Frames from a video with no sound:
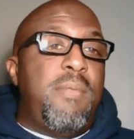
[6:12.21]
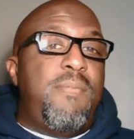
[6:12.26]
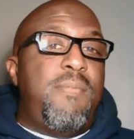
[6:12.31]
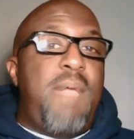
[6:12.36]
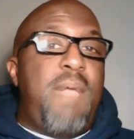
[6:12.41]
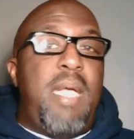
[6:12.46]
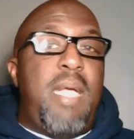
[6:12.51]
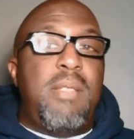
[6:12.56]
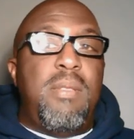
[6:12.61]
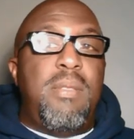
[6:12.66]

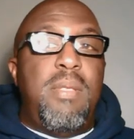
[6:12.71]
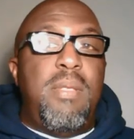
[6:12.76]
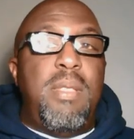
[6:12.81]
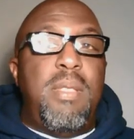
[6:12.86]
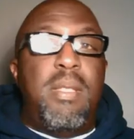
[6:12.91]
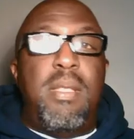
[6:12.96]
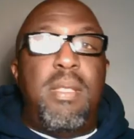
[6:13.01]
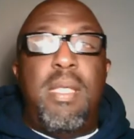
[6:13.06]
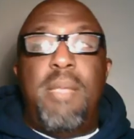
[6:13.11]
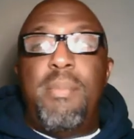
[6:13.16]
factor in
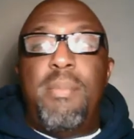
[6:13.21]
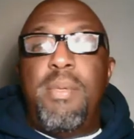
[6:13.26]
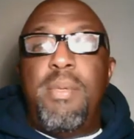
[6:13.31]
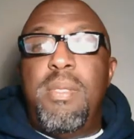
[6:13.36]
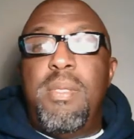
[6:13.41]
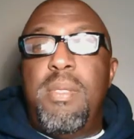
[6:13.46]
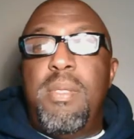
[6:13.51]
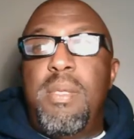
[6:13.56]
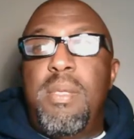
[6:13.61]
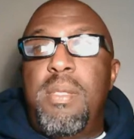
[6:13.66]
the
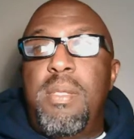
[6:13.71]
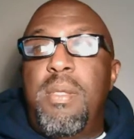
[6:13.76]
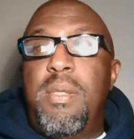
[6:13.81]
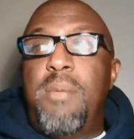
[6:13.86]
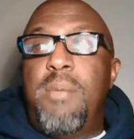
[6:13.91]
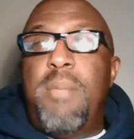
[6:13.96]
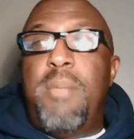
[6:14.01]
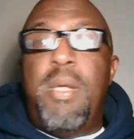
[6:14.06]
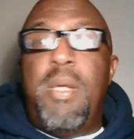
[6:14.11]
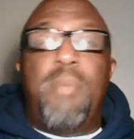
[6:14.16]
neighborhood, no
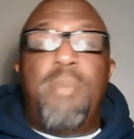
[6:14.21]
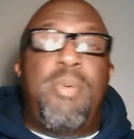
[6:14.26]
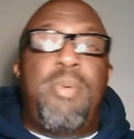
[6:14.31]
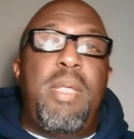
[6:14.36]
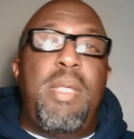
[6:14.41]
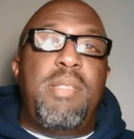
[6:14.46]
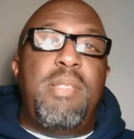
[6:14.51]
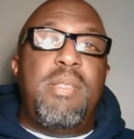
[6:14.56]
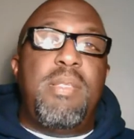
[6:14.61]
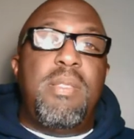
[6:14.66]
male
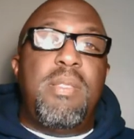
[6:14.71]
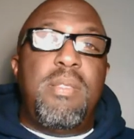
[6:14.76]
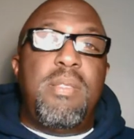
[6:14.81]
presence.